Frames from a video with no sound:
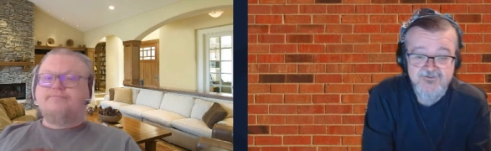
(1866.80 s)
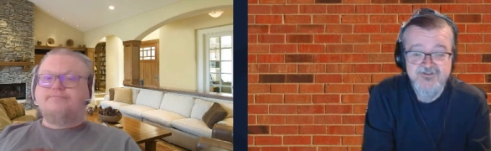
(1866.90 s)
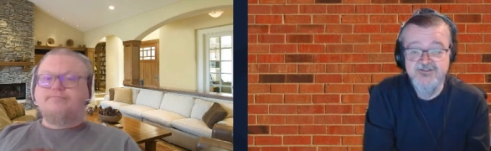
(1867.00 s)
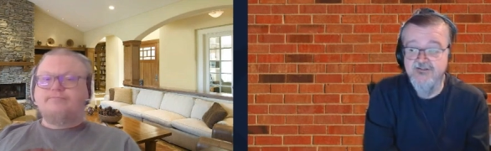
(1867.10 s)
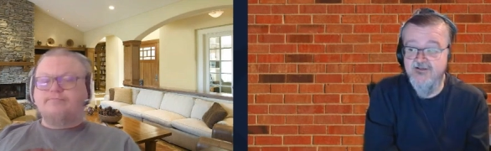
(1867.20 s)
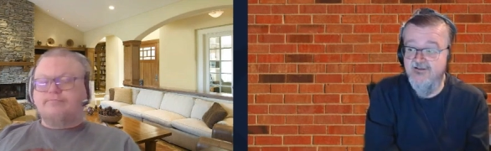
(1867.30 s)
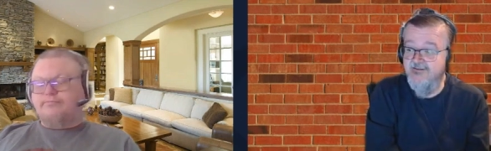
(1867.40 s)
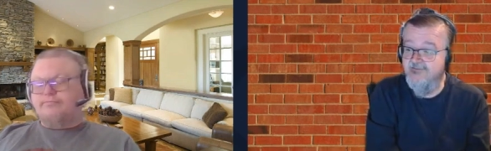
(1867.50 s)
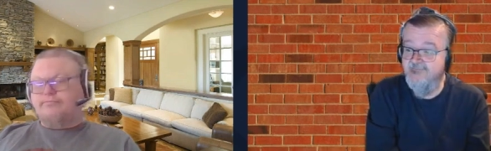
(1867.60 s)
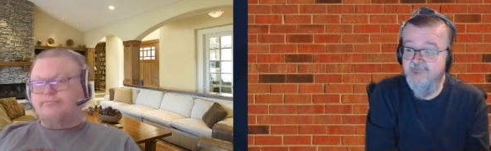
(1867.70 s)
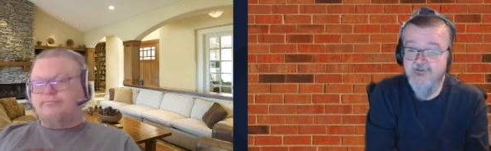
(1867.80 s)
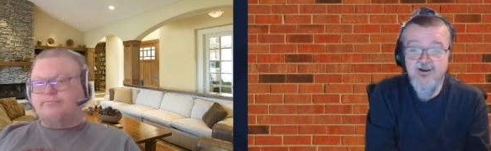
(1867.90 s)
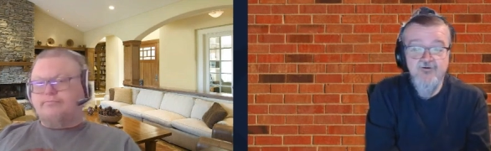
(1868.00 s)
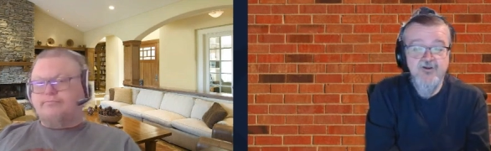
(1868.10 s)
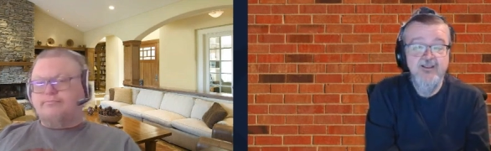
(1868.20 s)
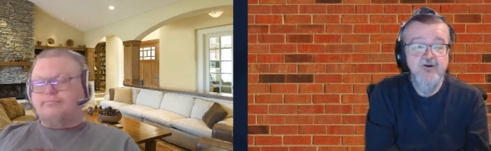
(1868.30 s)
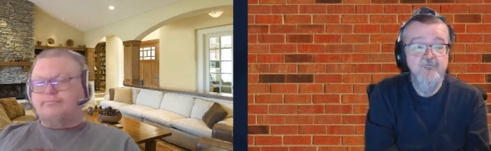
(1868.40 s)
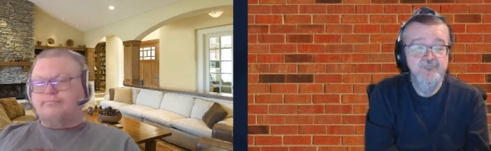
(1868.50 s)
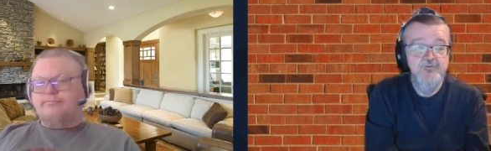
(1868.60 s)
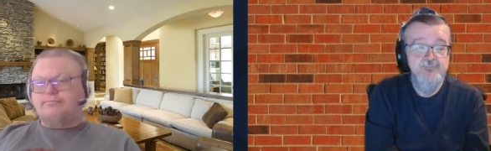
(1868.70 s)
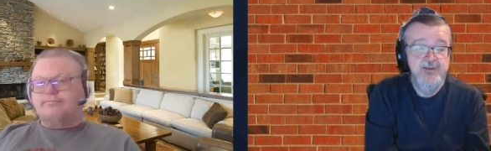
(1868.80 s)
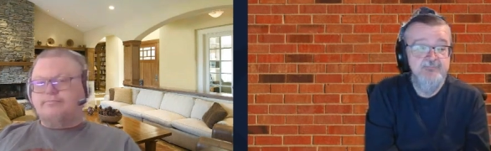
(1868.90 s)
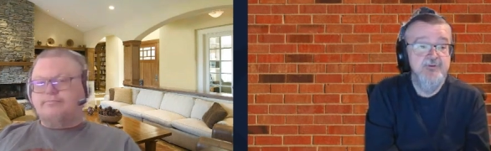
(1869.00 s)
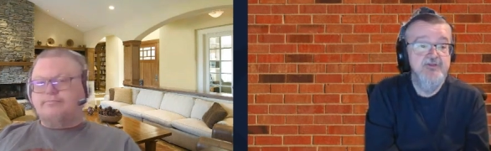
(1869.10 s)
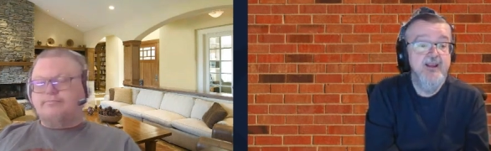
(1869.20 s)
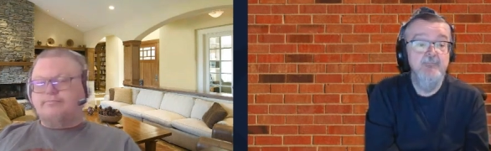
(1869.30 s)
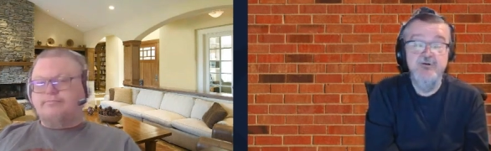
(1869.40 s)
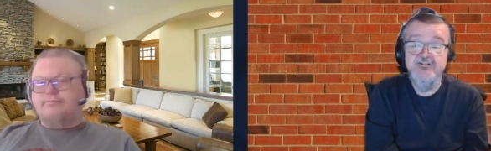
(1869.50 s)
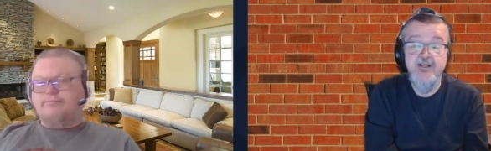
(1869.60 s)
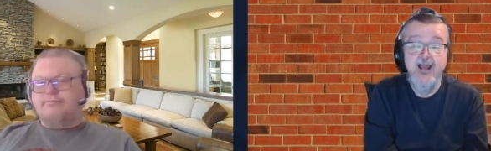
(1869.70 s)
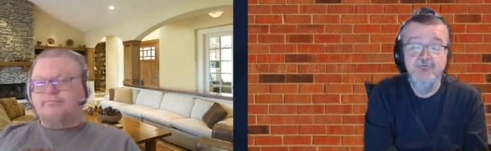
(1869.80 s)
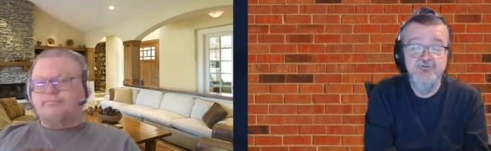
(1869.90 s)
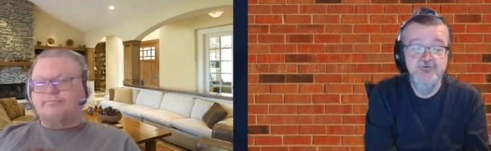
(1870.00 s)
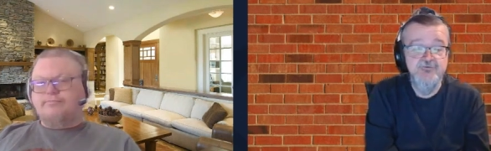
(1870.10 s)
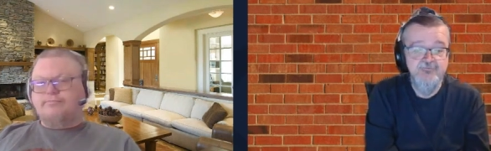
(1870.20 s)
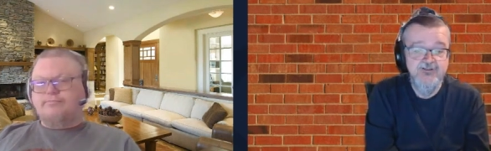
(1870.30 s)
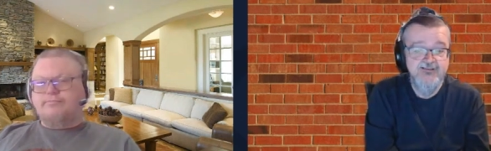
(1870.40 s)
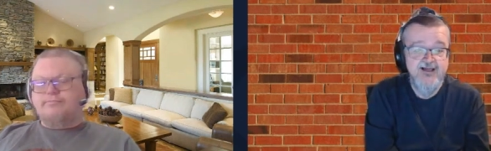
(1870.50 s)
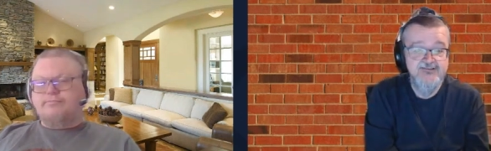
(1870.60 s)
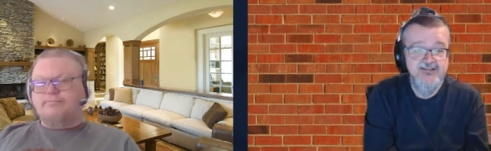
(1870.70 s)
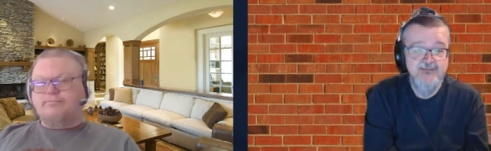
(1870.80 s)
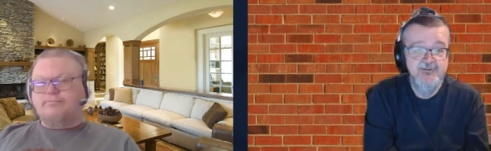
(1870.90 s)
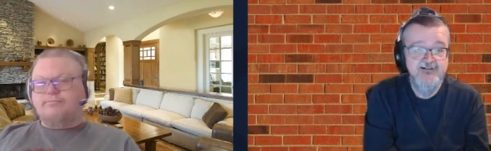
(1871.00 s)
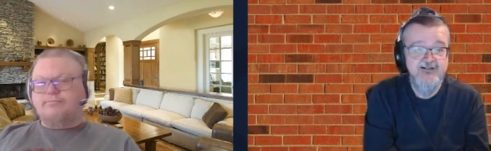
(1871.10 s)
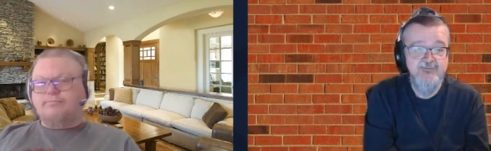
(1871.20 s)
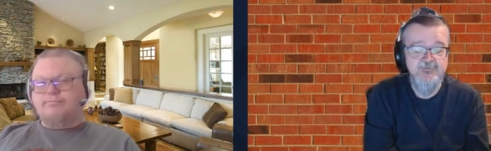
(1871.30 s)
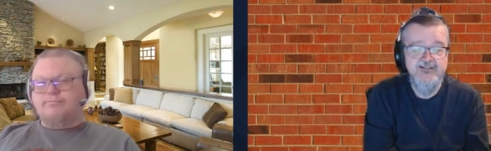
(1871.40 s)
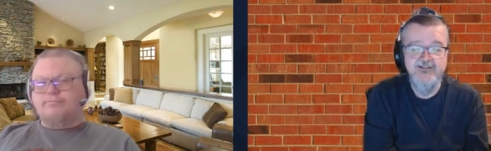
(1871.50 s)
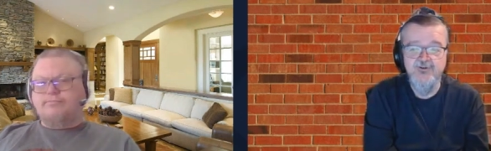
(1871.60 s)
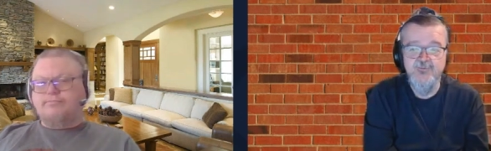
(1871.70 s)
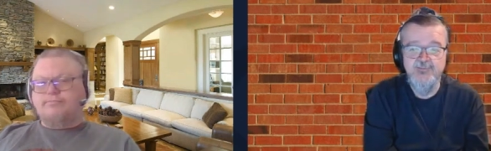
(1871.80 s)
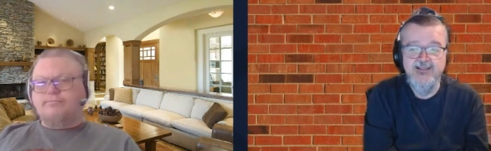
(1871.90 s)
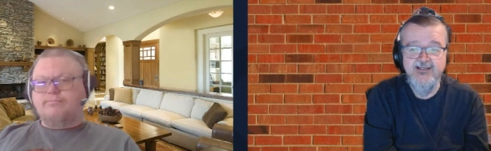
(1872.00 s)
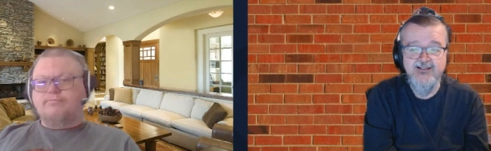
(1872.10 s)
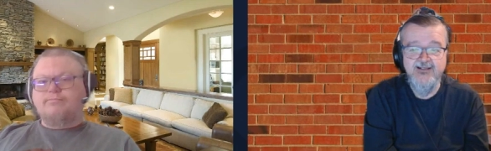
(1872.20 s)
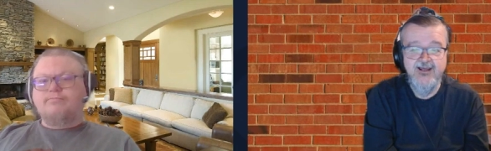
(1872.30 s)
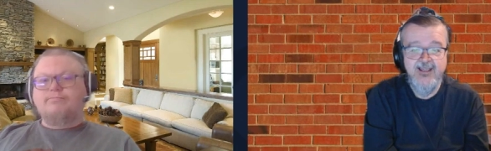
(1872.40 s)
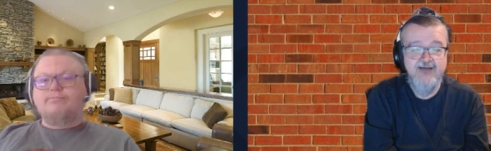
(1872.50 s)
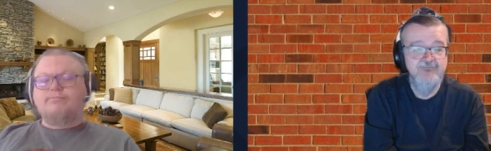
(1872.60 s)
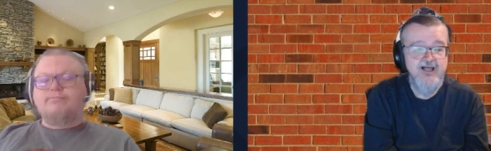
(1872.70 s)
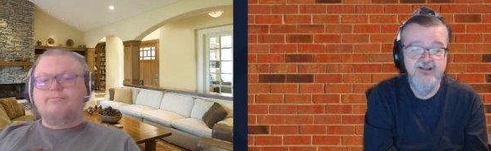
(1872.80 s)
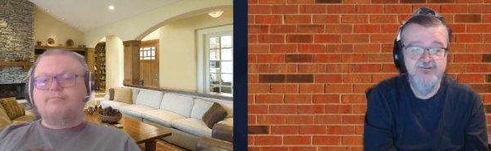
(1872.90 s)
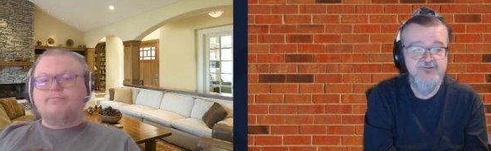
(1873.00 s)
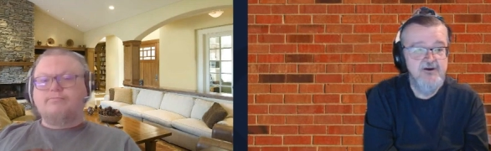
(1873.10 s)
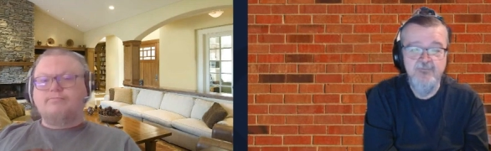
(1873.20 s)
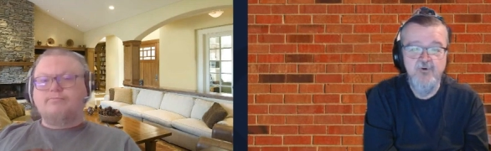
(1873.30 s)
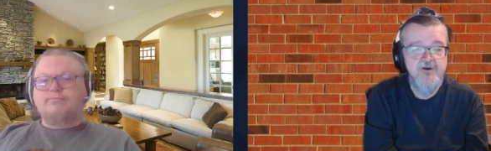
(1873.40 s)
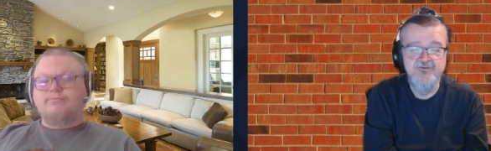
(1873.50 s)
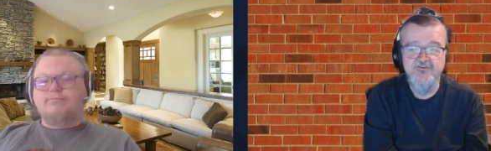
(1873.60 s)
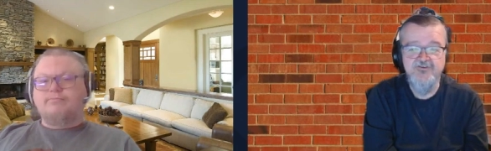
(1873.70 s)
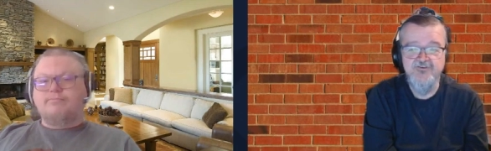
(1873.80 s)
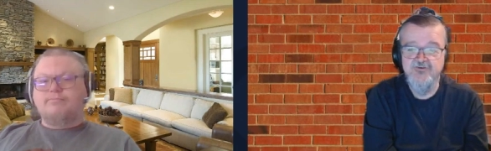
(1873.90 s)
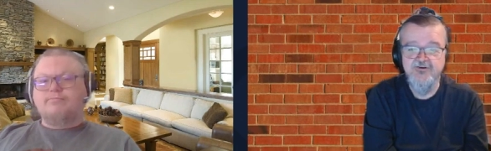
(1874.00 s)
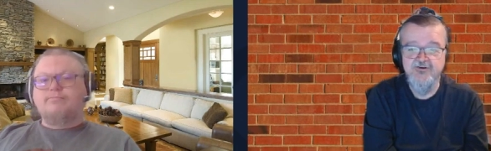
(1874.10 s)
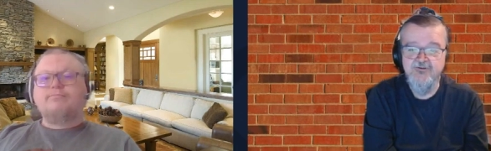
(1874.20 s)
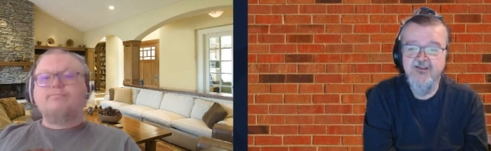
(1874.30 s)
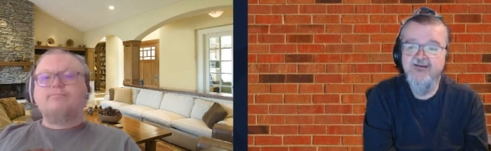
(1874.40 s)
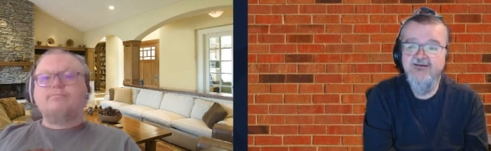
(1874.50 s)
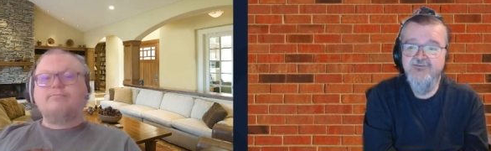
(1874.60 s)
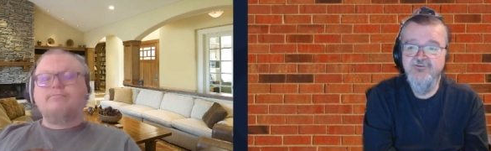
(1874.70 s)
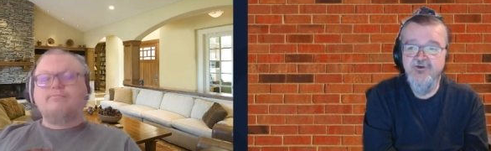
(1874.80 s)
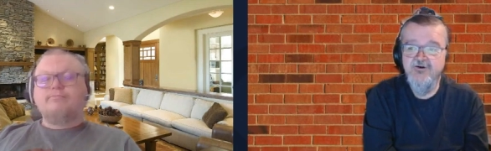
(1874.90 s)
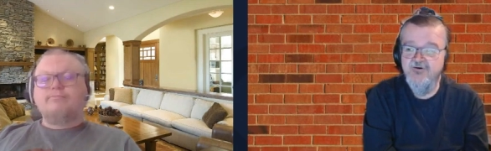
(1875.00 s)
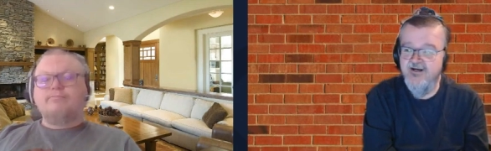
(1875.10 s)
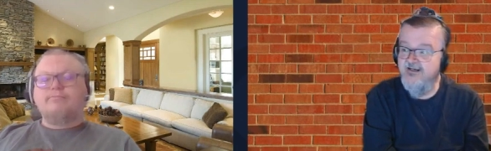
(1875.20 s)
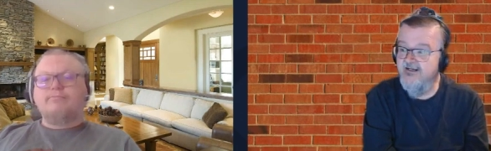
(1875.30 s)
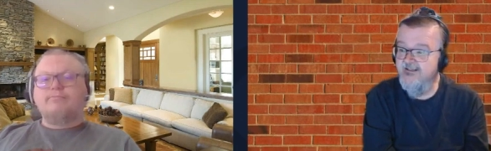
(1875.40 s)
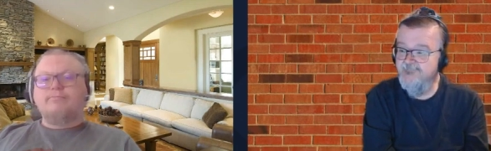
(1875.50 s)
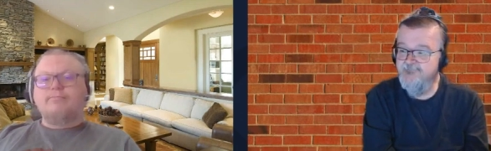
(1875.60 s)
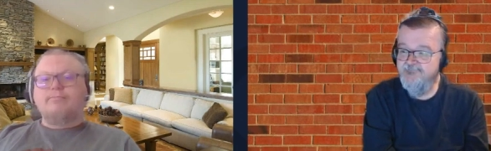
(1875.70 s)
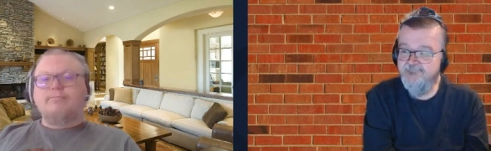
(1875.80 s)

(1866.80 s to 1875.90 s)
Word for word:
Speaker 1: just uh, you know, for the people that I'm reaching out to, realize I'm a complete newbie and I have a lot of dumb questions still. So, um,